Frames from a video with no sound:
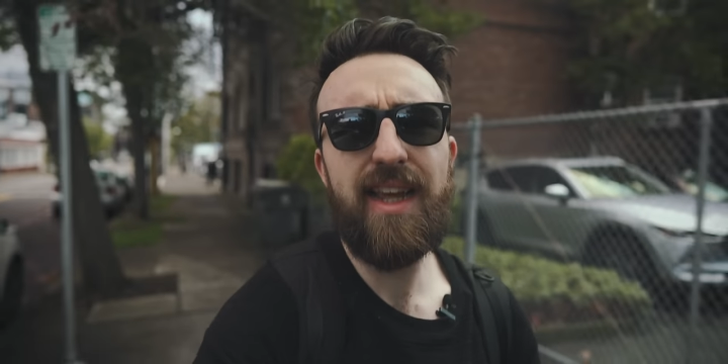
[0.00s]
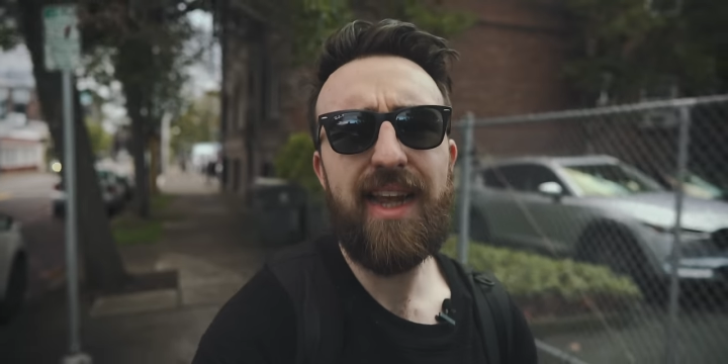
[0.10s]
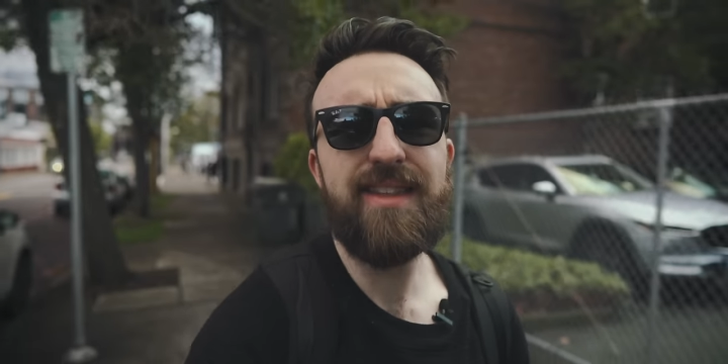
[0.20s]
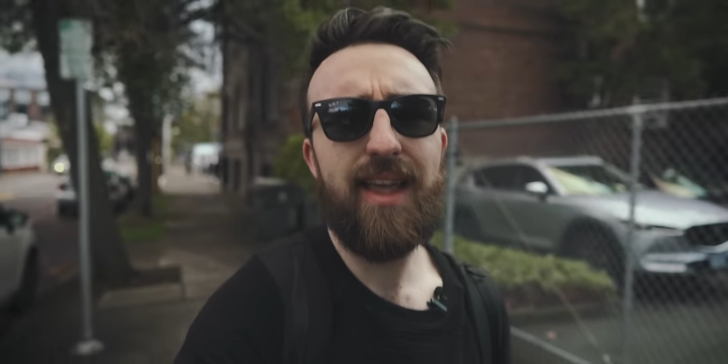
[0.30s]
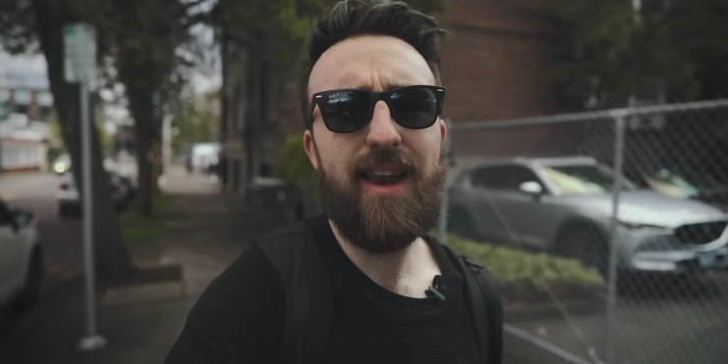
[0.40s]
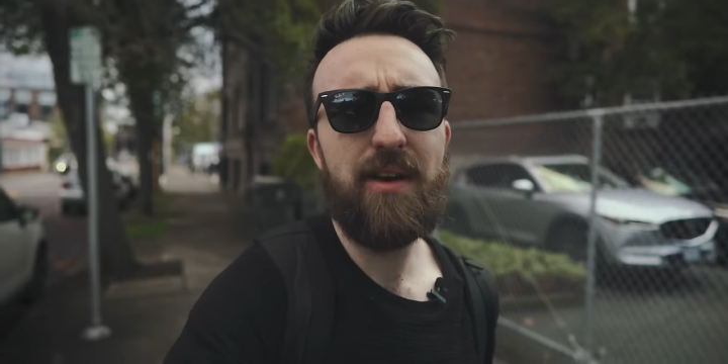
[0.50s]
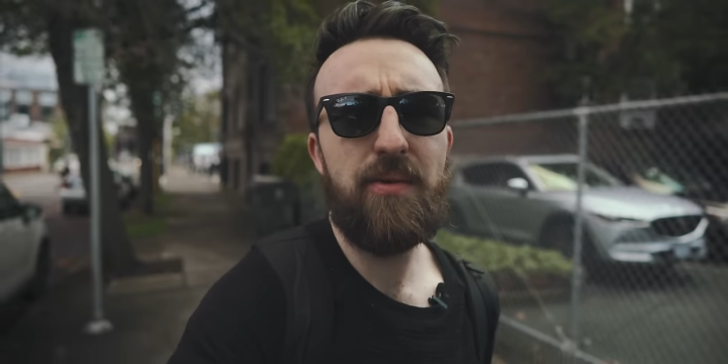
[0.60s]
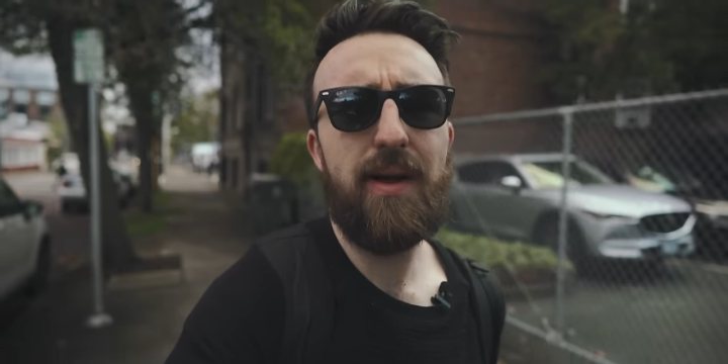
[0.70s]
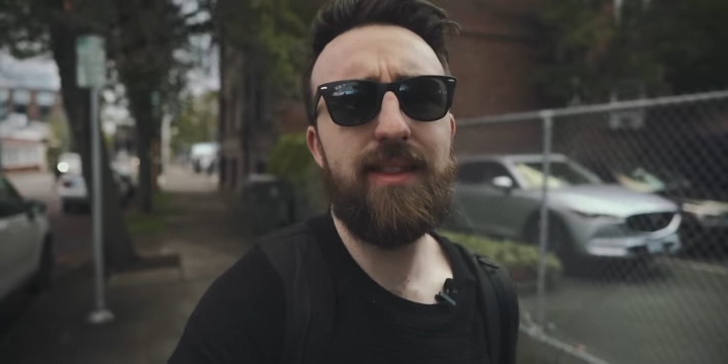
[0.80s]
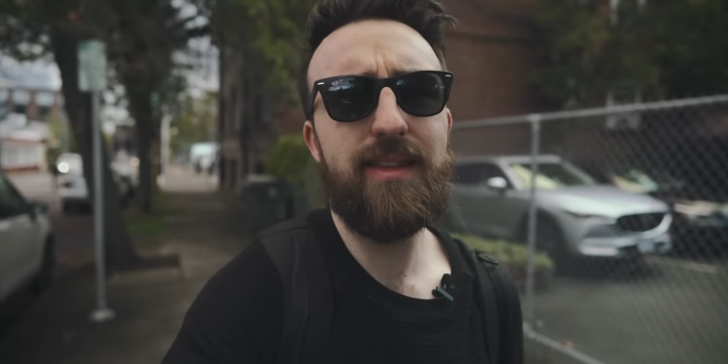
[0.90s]
like I said, I don't
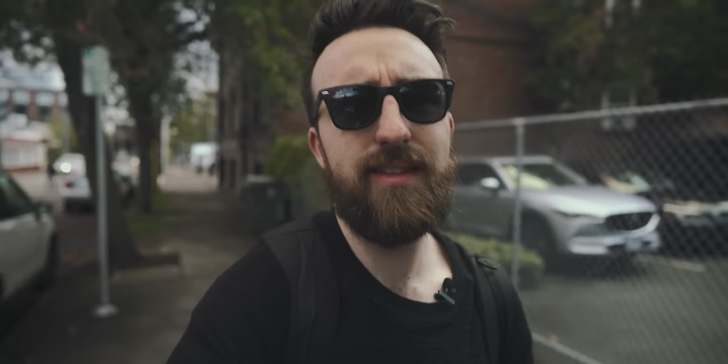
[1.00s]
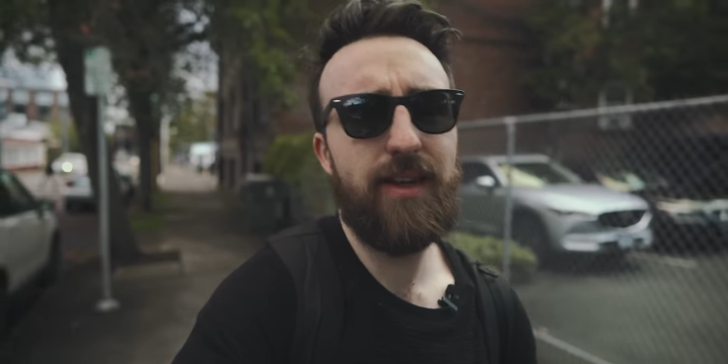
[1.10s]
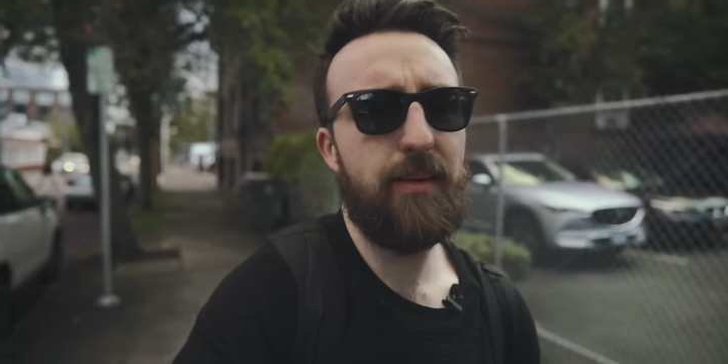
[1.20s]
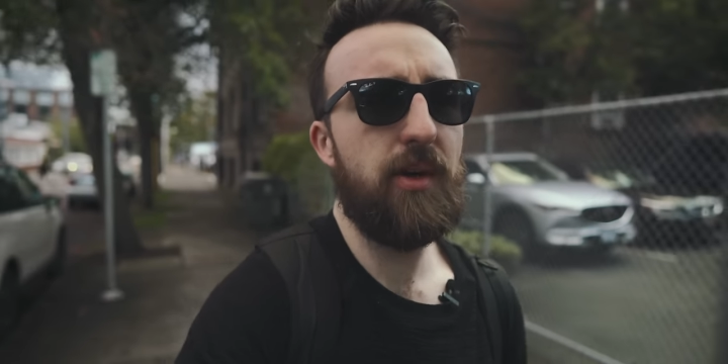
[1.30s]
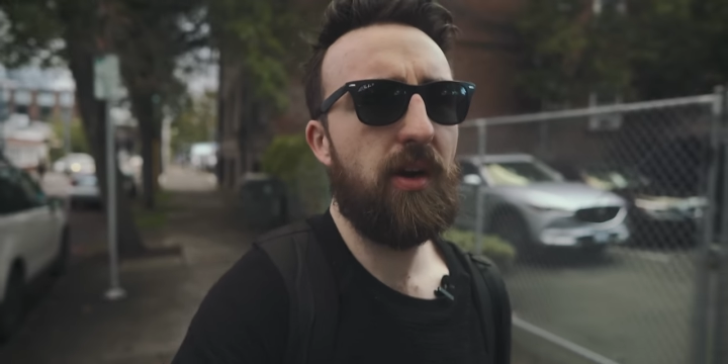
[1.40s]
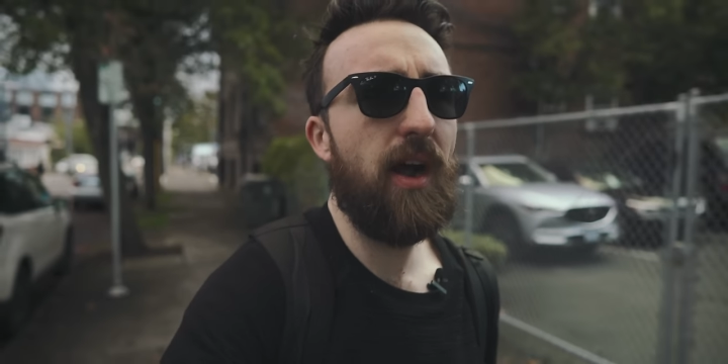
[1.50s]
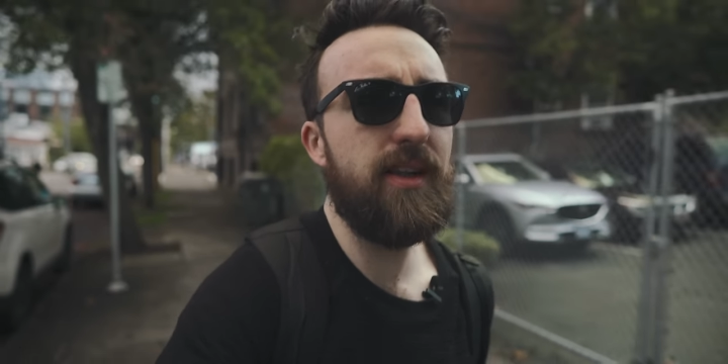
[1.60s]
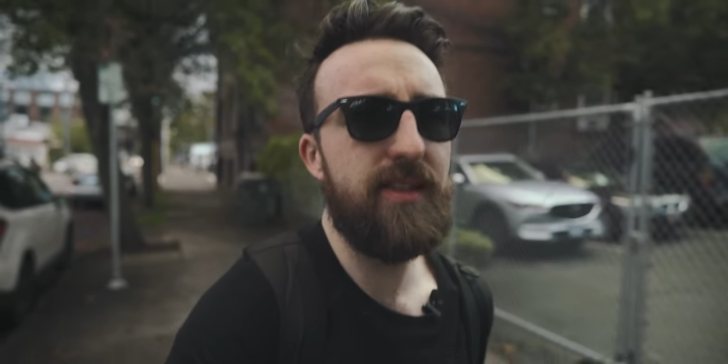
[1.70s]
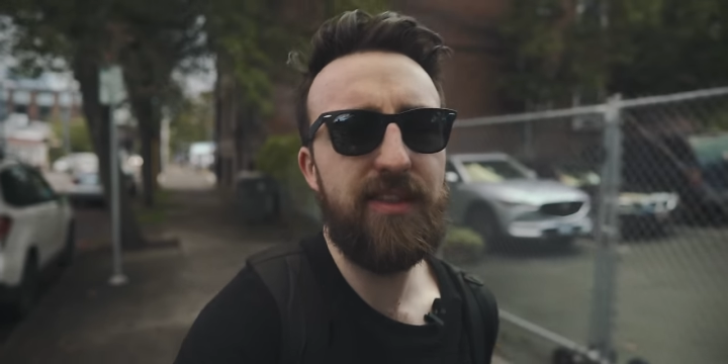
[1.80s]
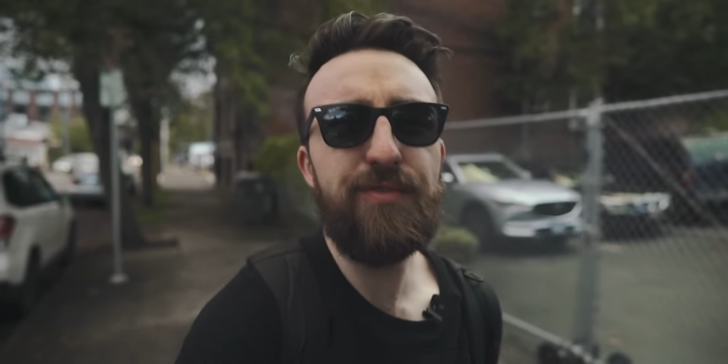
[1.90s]
want this to come
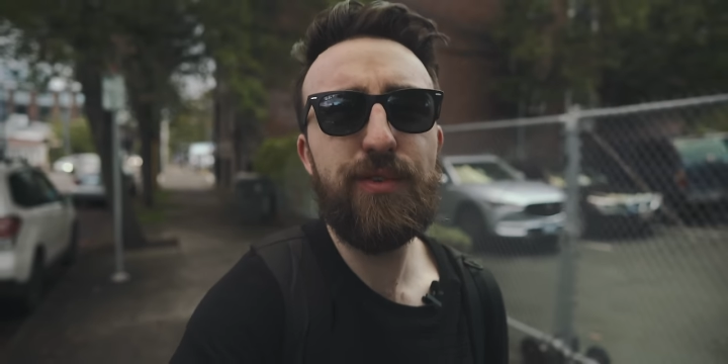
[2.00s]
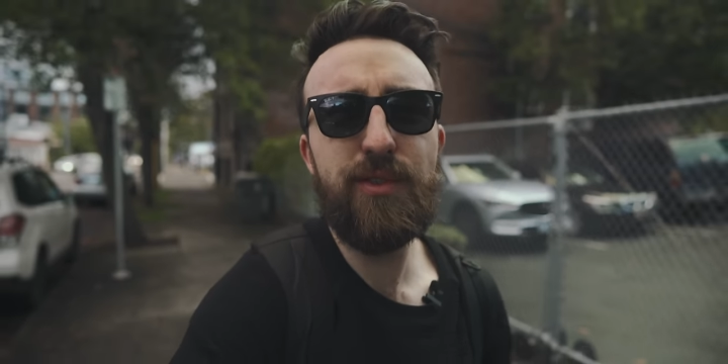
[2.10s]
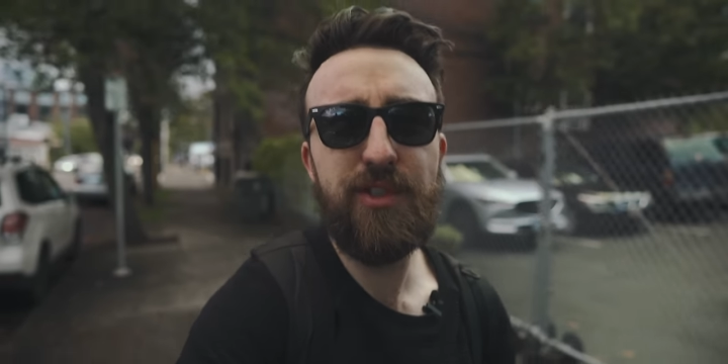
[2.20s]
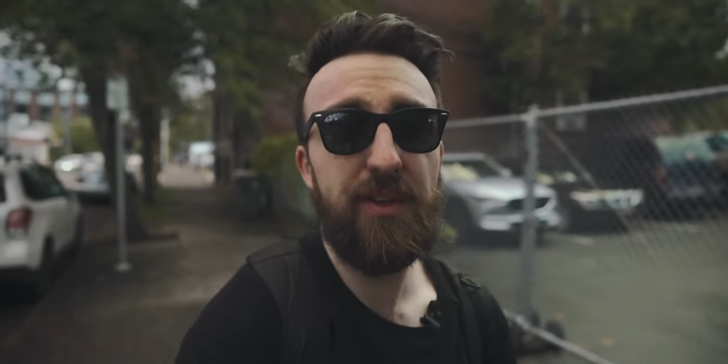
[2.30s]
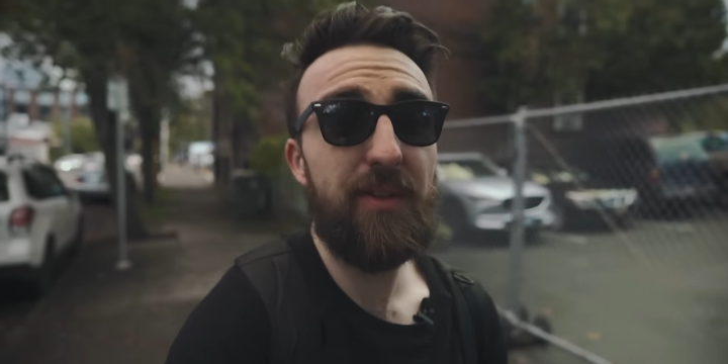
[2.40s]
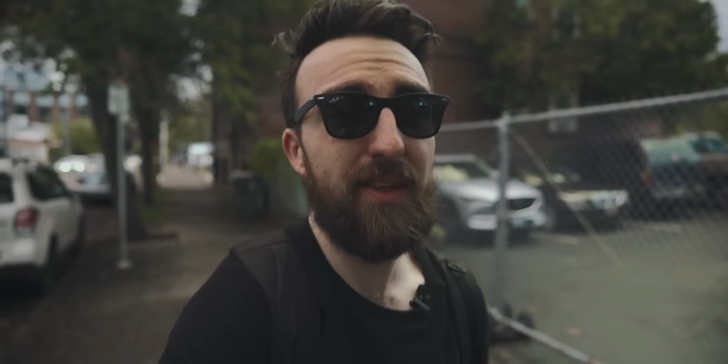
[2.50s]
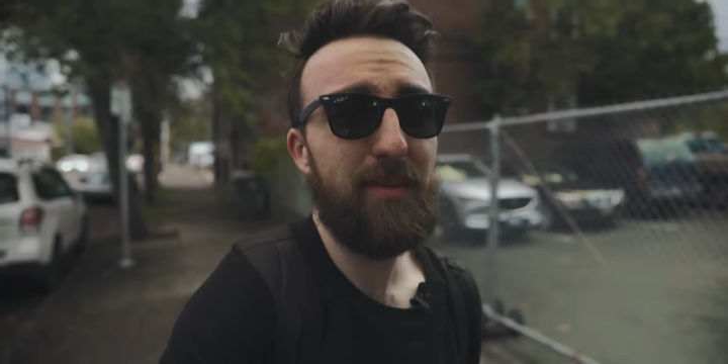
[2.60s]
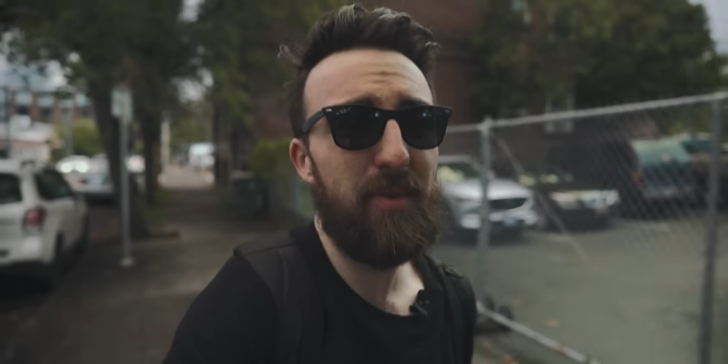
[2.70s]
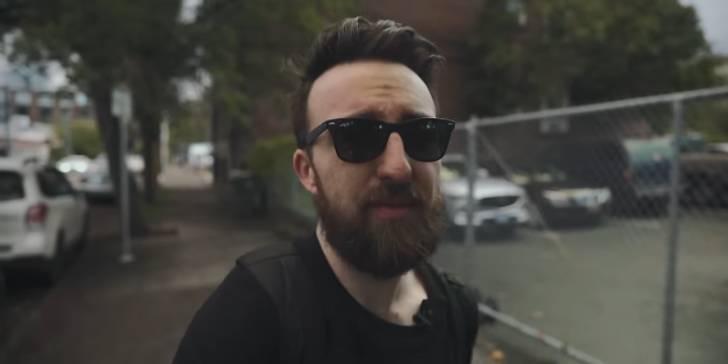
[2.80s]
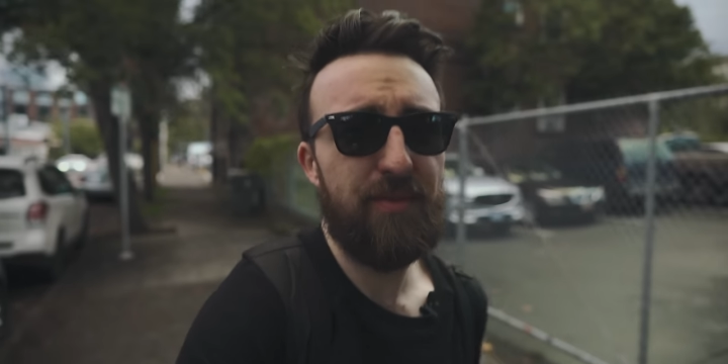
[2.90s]
across as food should only
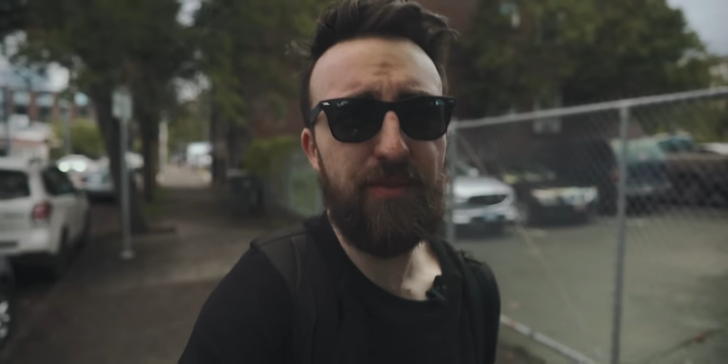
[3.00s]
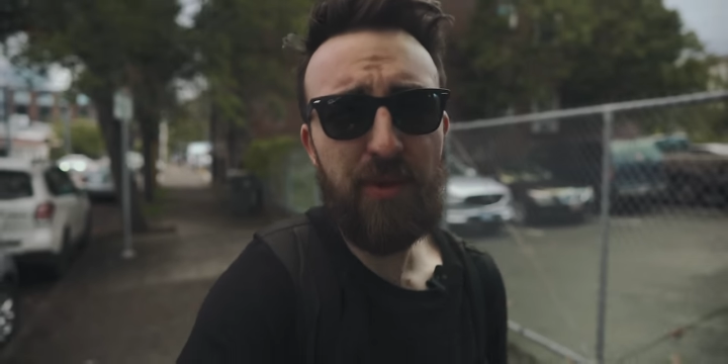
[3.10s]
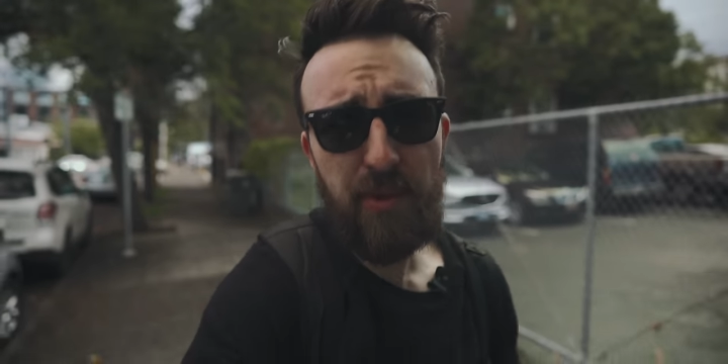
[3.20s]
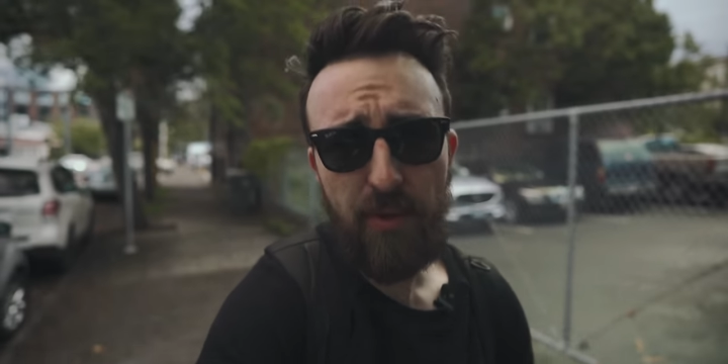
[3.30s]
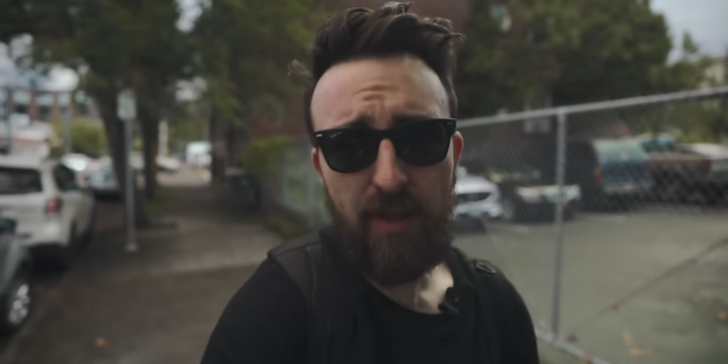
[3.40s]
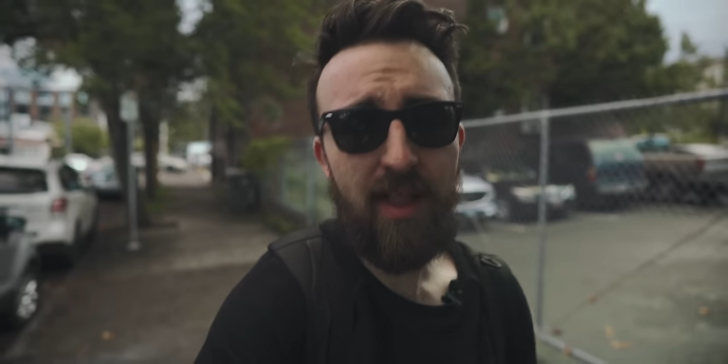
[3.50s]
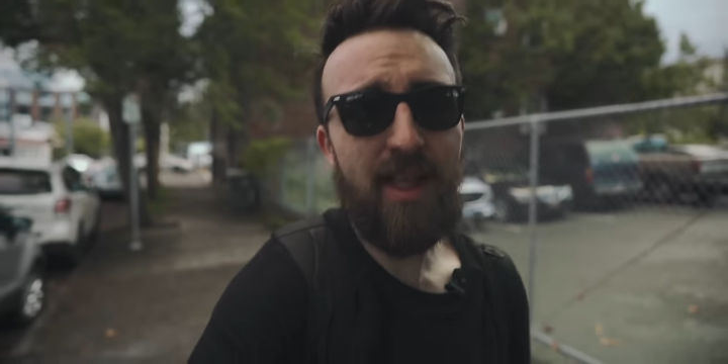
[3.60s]
be for fuel.